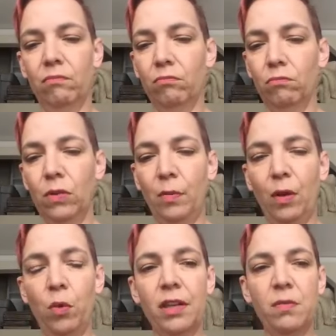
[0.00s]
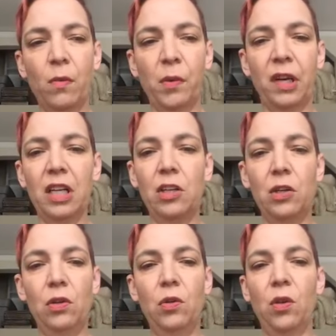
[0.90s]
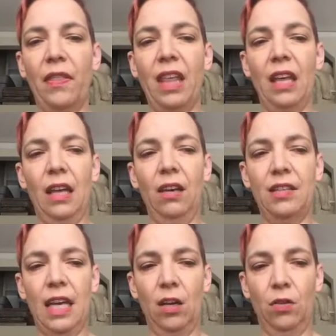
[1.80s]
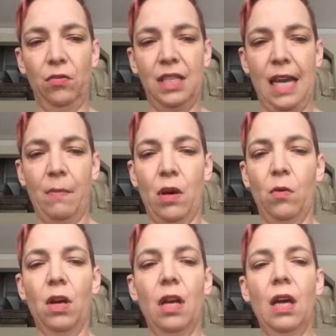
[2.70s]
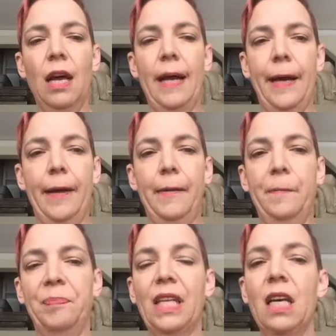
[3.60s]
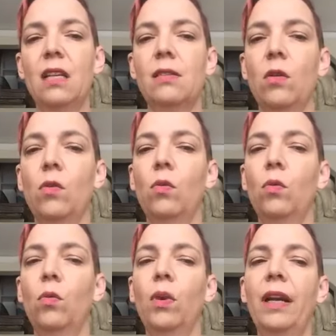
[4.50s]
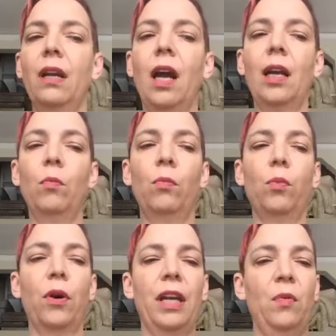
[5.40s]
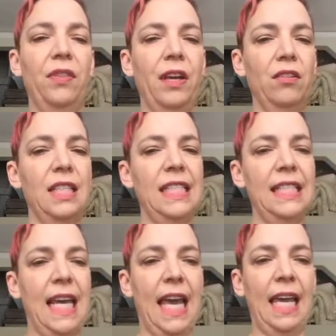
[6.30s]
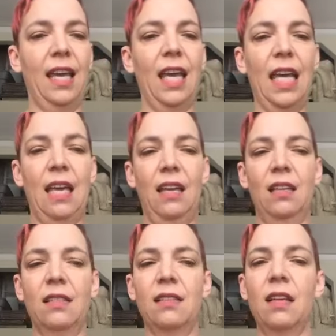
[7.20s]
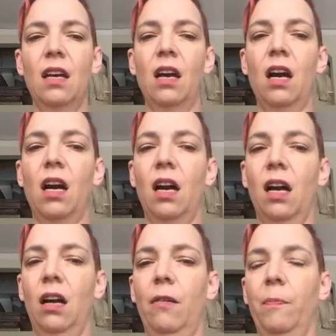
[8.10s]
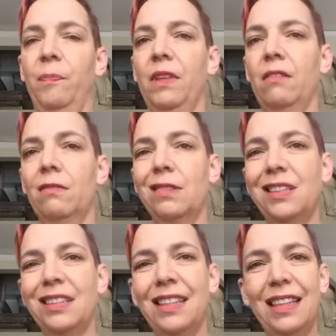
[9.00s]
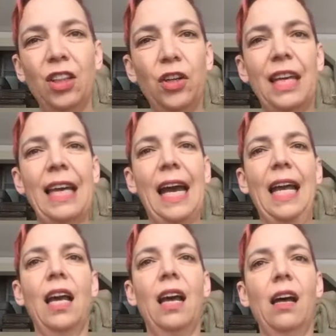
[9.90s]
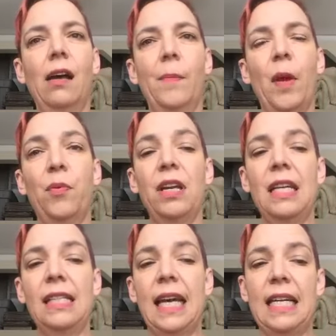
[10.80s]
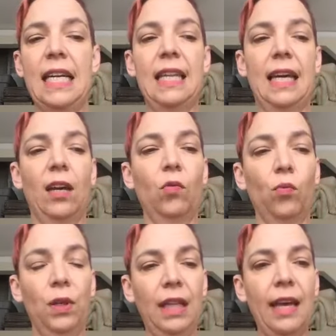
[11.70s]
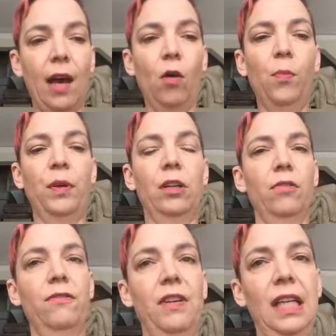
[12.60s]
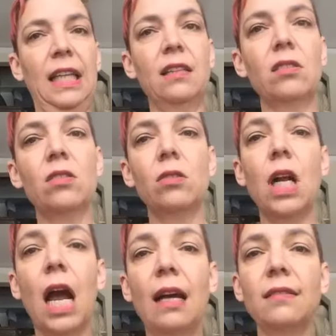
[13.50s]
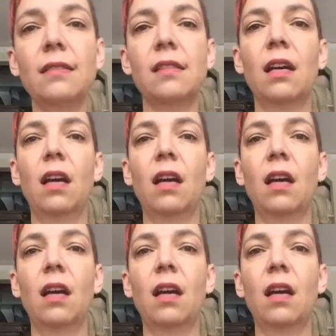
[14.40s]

little bit of words about what we're gonna do and then take you through the demo. Um, so what I'm working with there today is um, looking at um, a breathing technique that can really help when you're feeling stressed.